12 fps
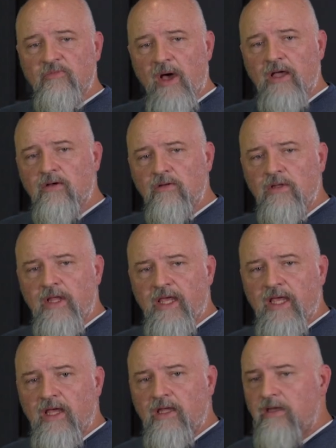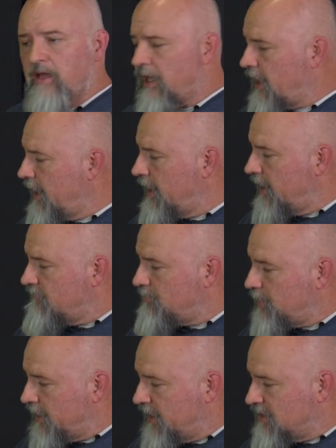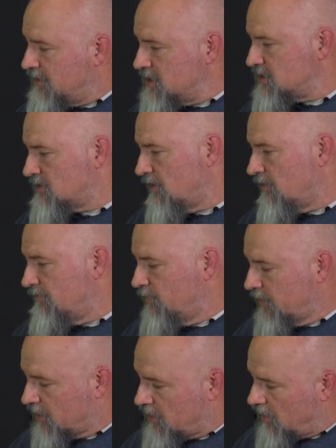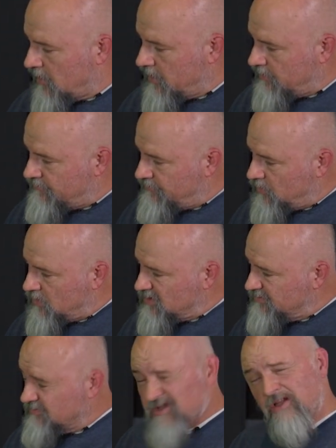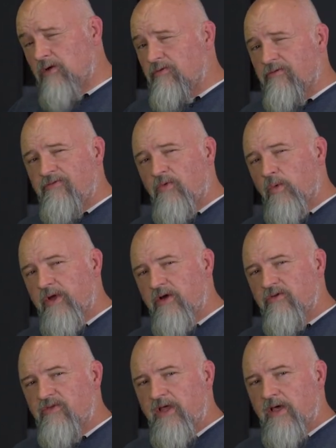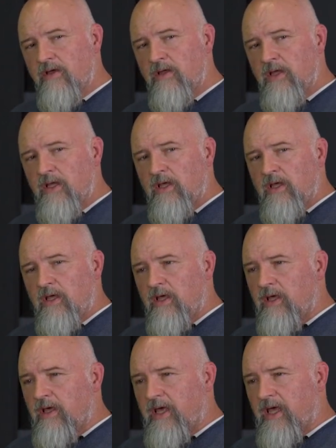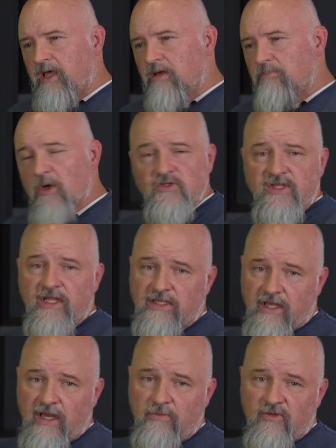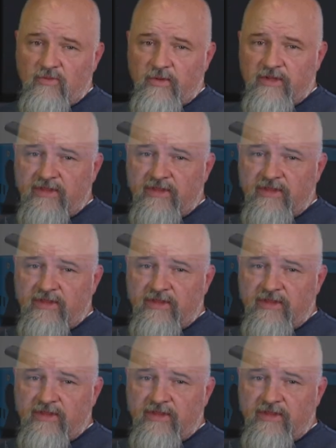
Michael, and I have played disc golf with a cart for a little over 4 years now. And most of that time was with